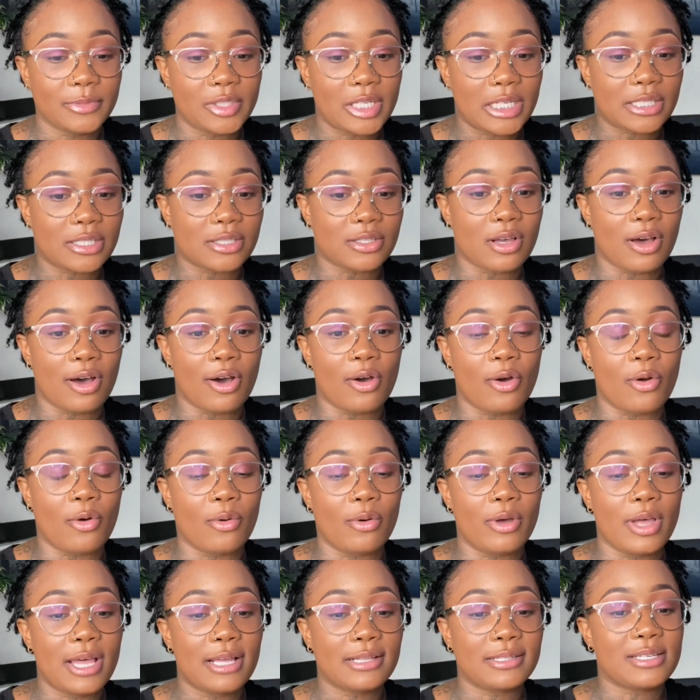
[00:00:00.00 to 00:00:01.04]

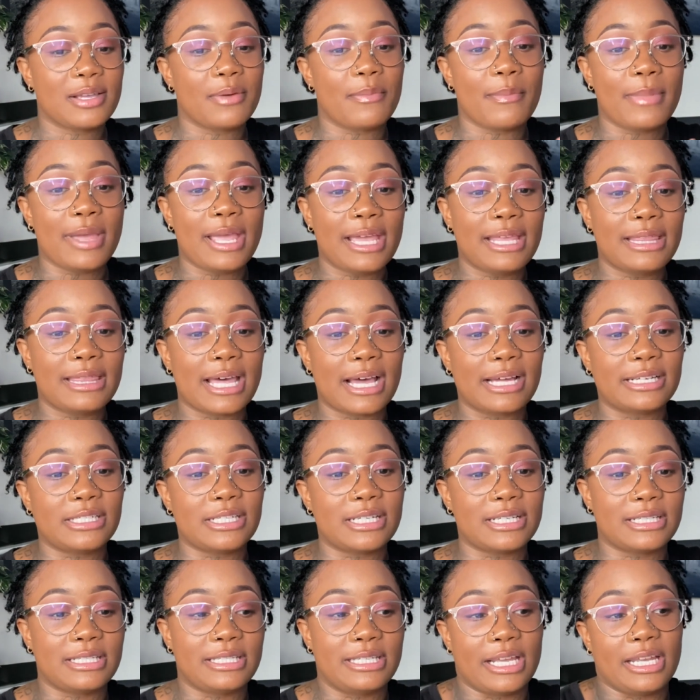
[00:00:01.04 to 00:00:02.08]
So to me, that
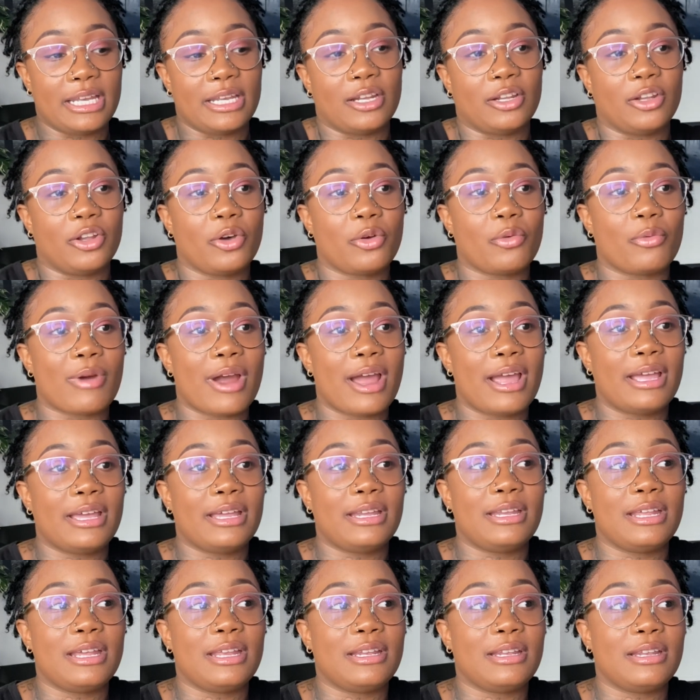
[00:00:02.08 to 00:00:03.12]
just didn't look right.
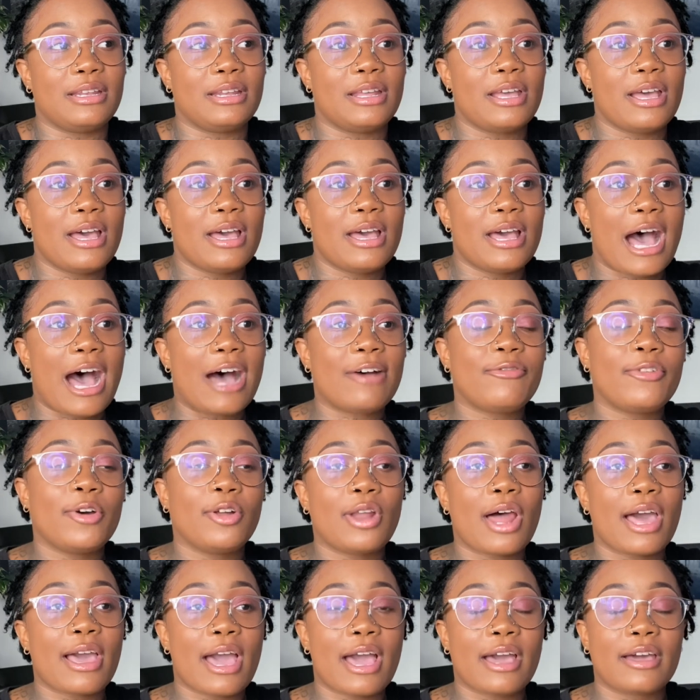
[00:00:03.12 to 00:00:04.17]
It didn't, I felt
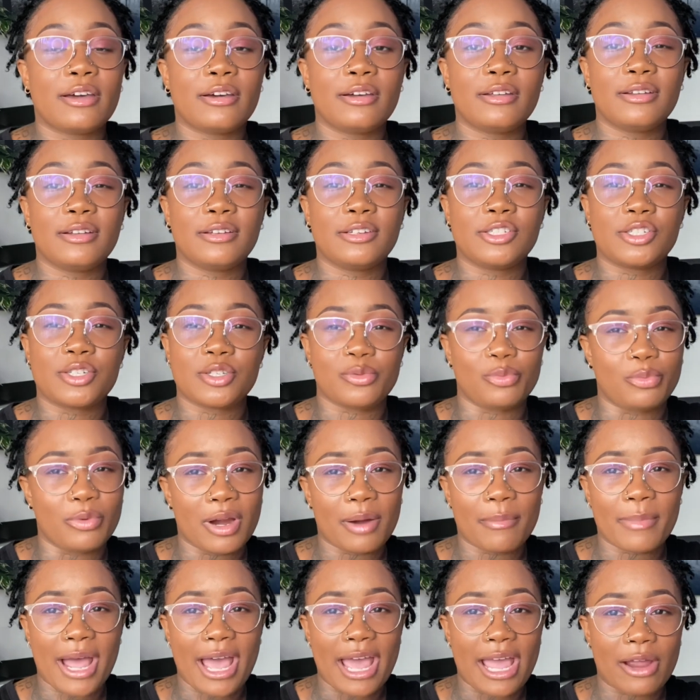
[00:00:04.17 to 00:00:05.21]
like I couldn't just
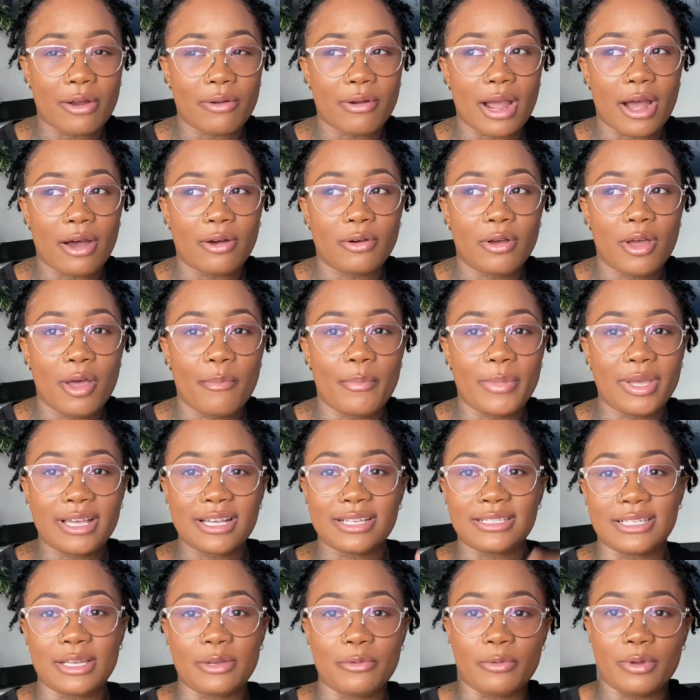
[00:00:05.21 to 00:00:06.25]
wear my hair out,
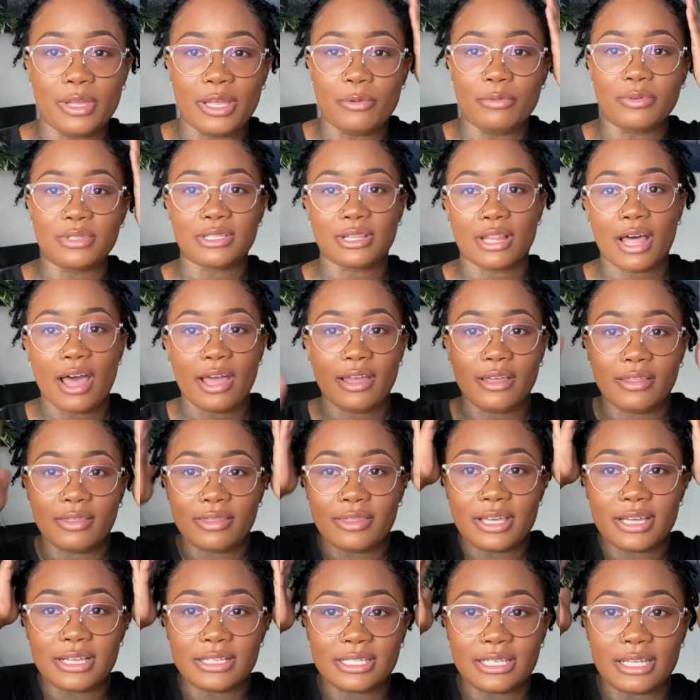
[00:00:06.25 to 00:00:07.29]
because it was like
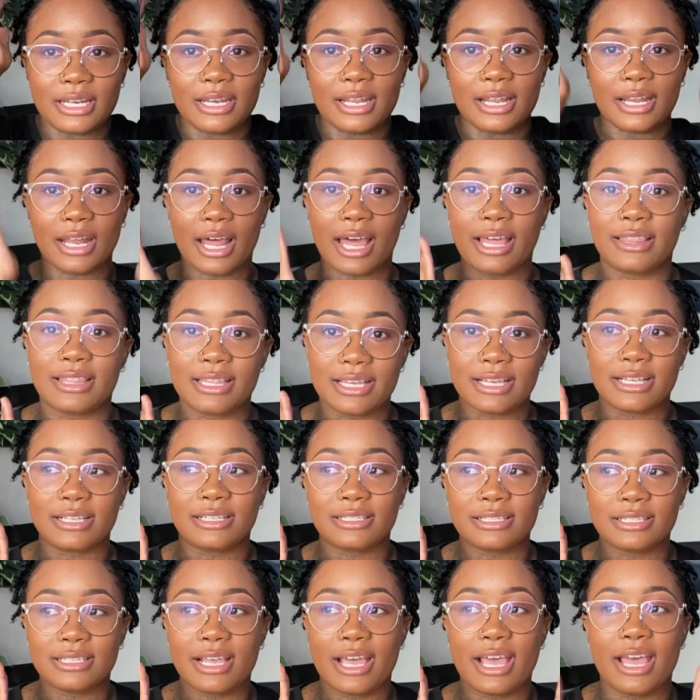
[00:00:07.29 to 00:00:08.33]
this and then like
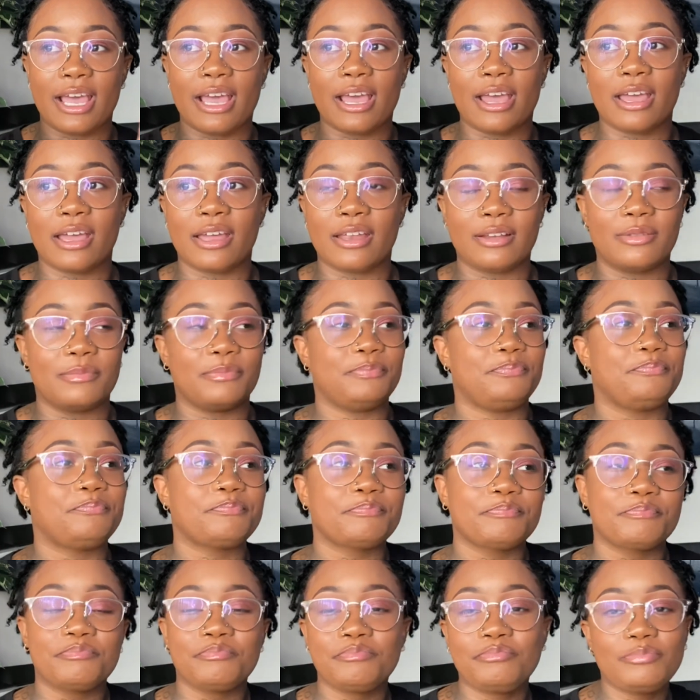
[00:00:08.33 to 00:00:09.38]
this. And
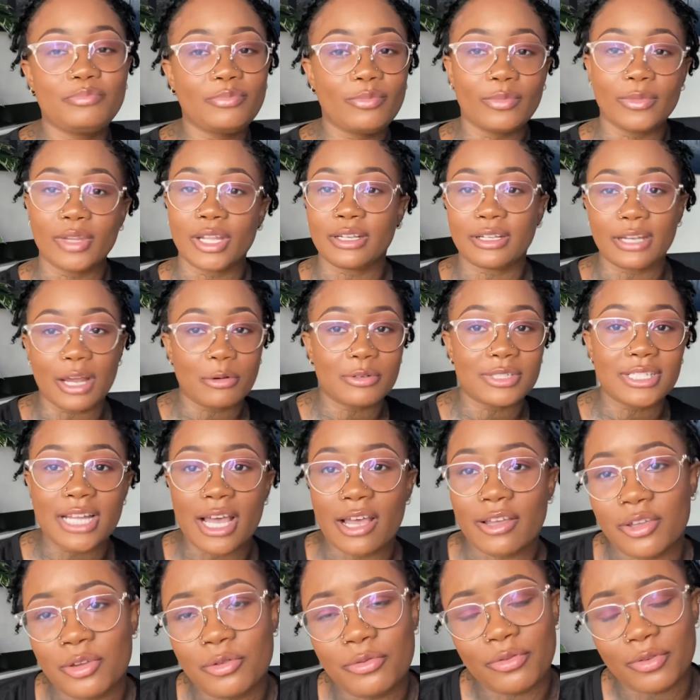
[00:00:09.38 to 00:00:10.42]
that was
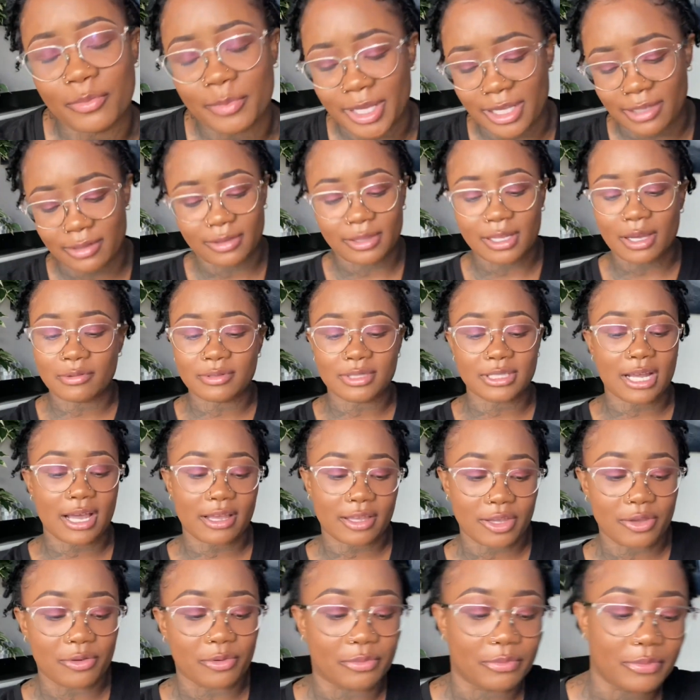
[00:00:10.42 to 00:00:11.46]
not cute for me. That was not
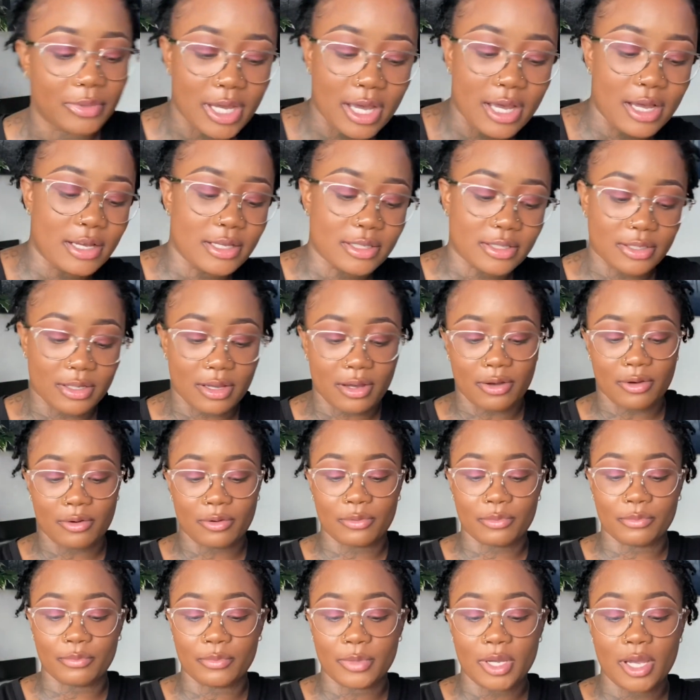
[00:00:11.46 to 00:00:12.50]
cute.
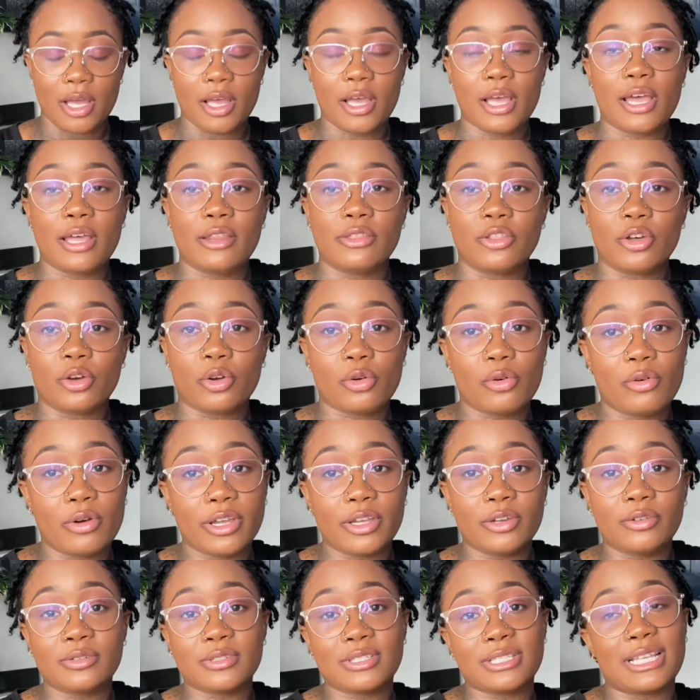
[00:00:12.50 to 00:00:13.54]
So the
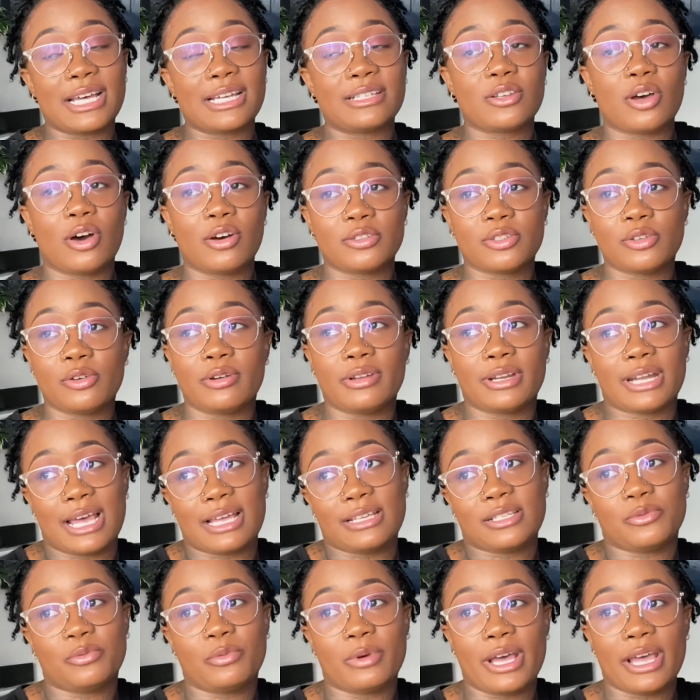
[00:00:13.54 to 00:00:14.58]
coils, that's also a
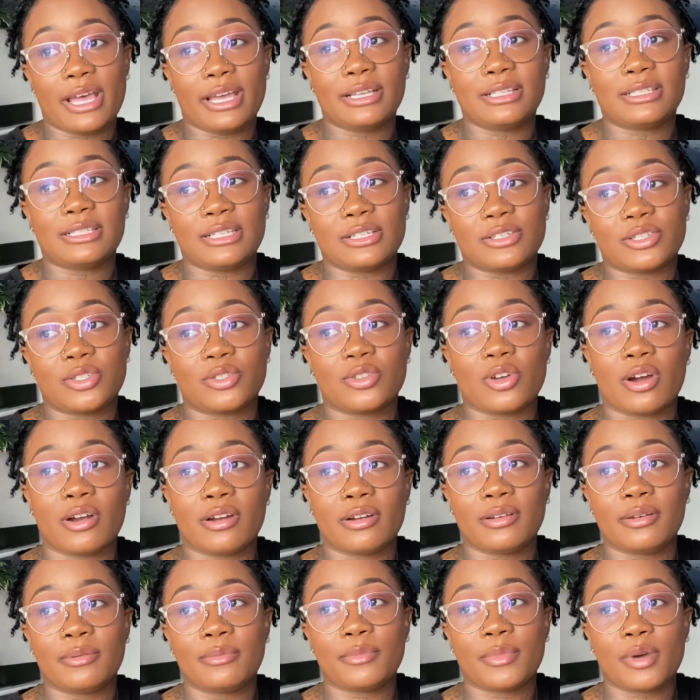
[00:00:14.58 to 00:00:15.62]
nice way to start
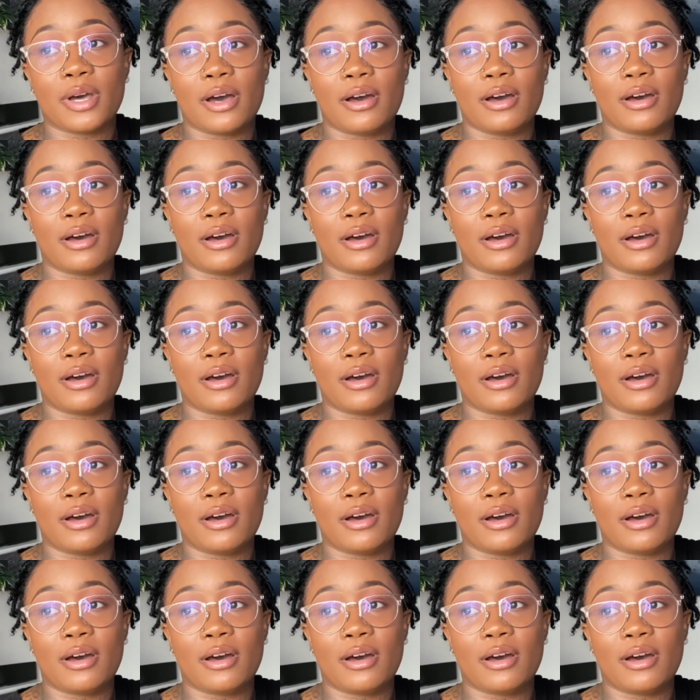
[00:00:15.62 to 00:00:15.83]
them.